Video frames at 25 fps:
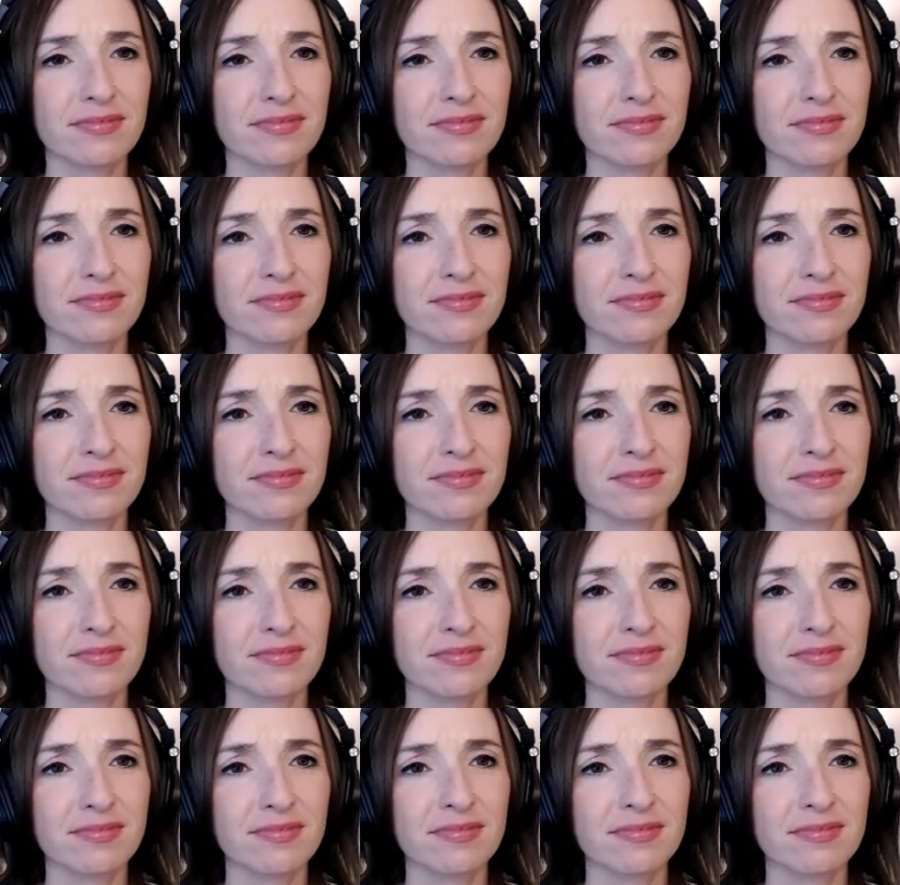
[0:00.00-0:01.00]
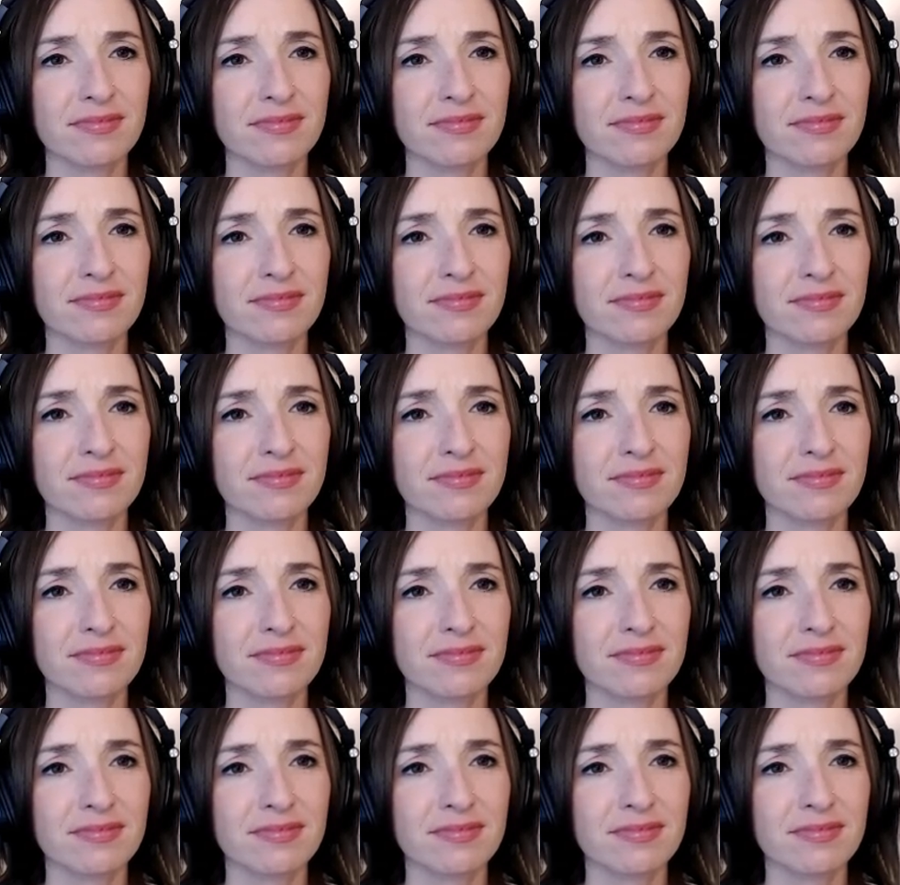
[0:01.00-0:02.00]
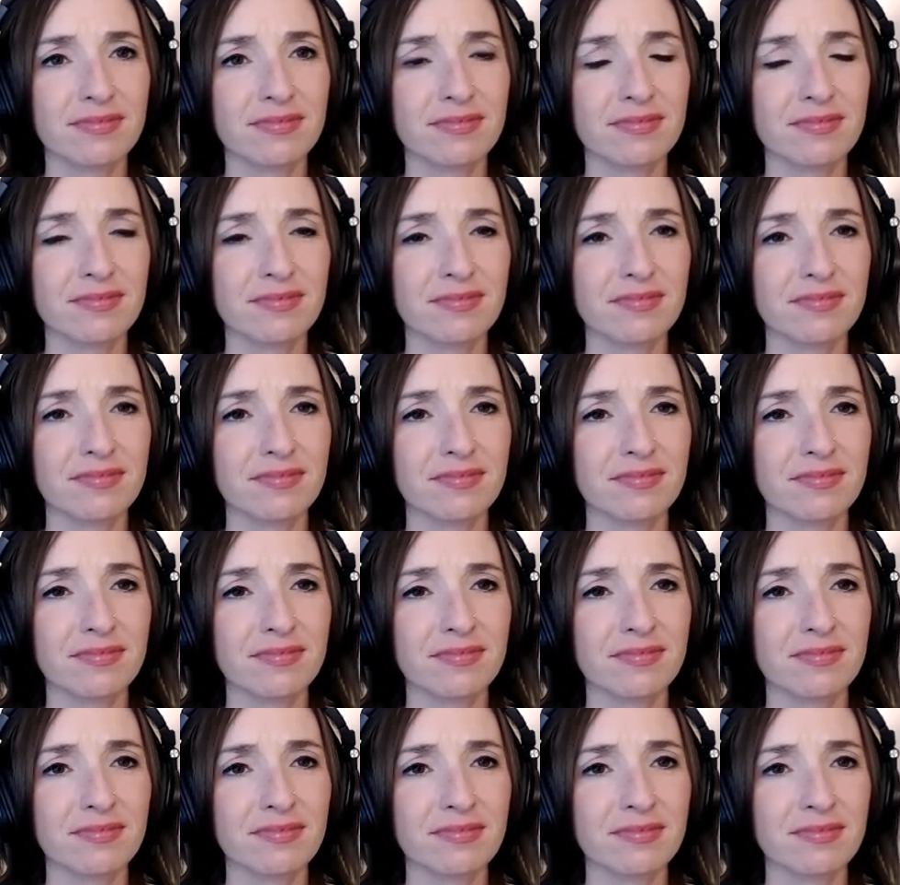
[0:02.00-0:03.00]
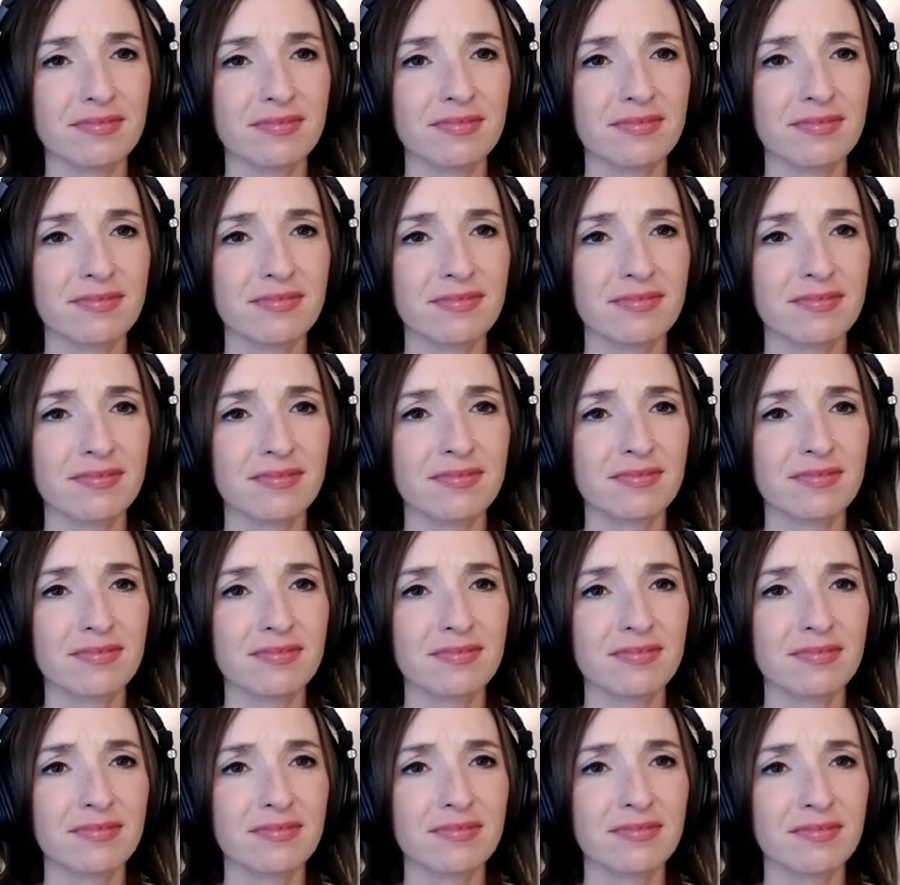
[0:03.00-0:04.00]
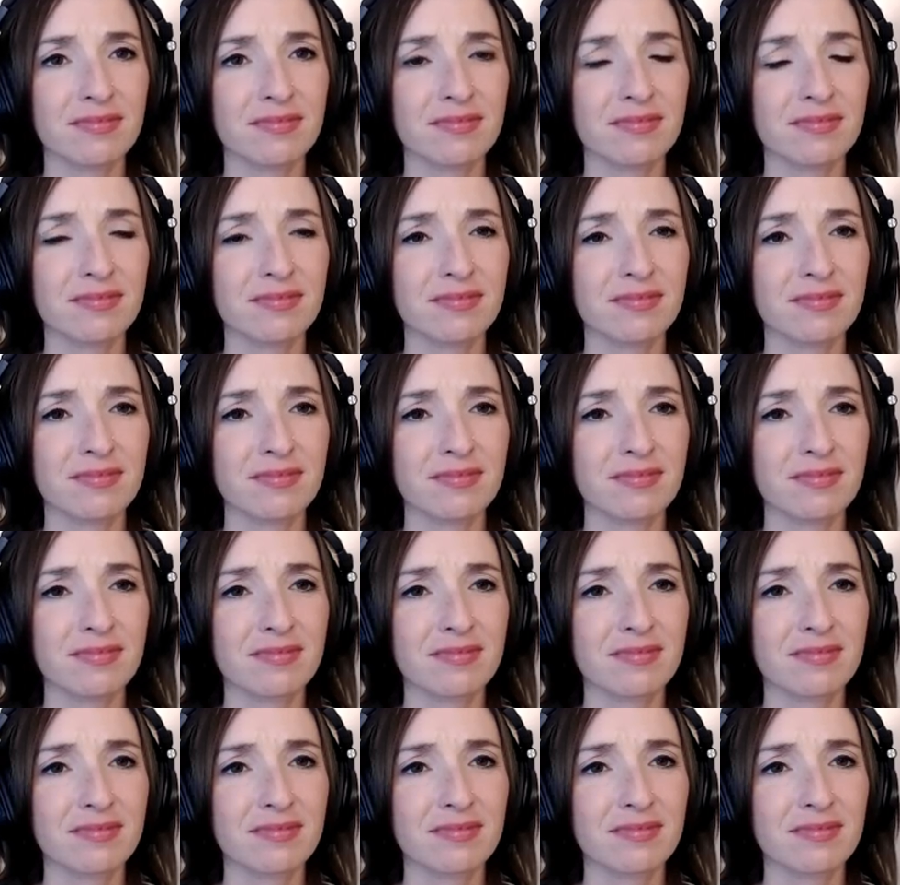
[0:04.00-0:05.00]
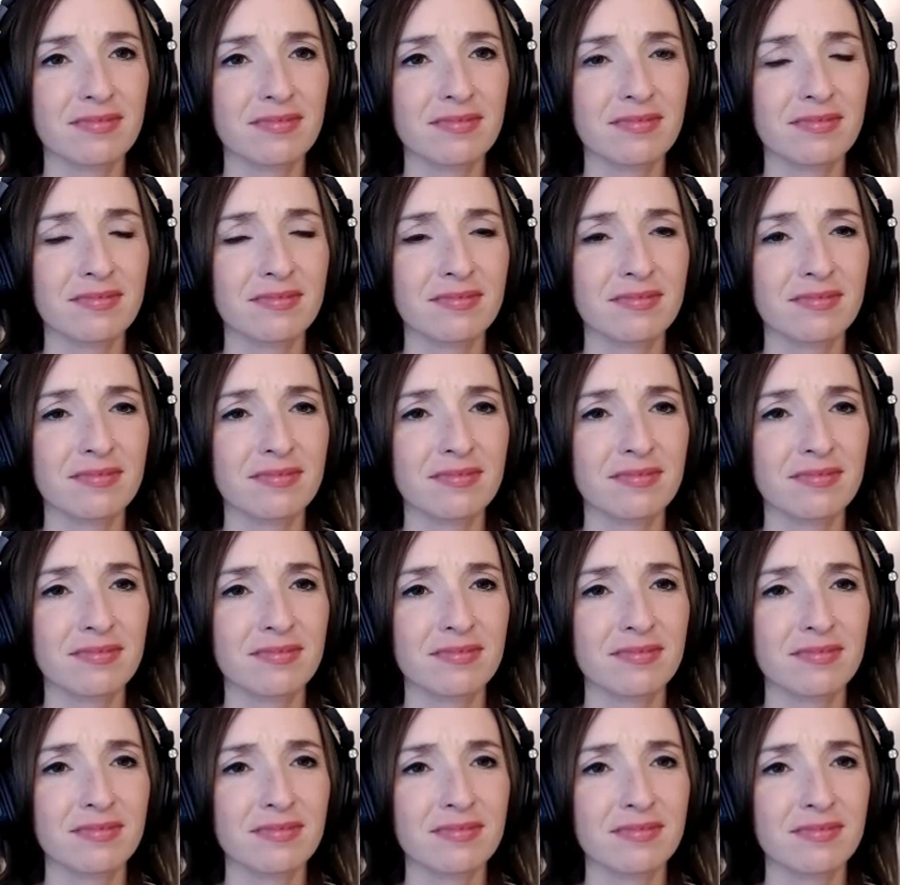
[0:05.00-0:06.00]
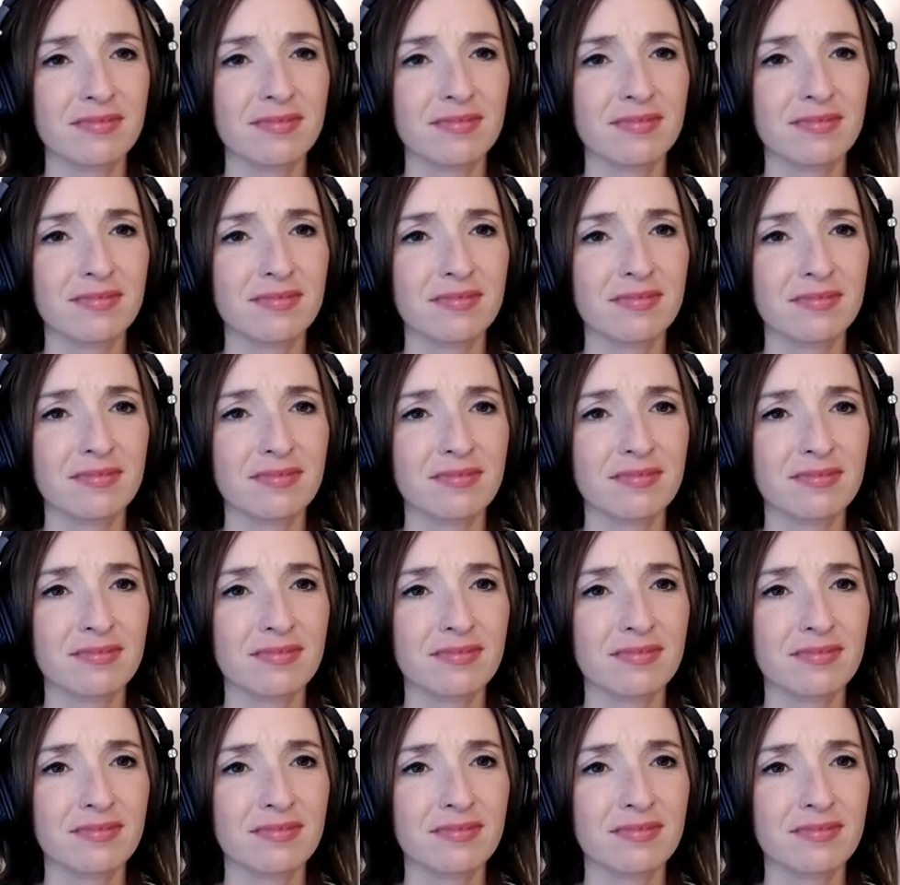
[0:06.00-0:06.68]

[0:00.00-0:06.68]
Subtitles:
[no speech]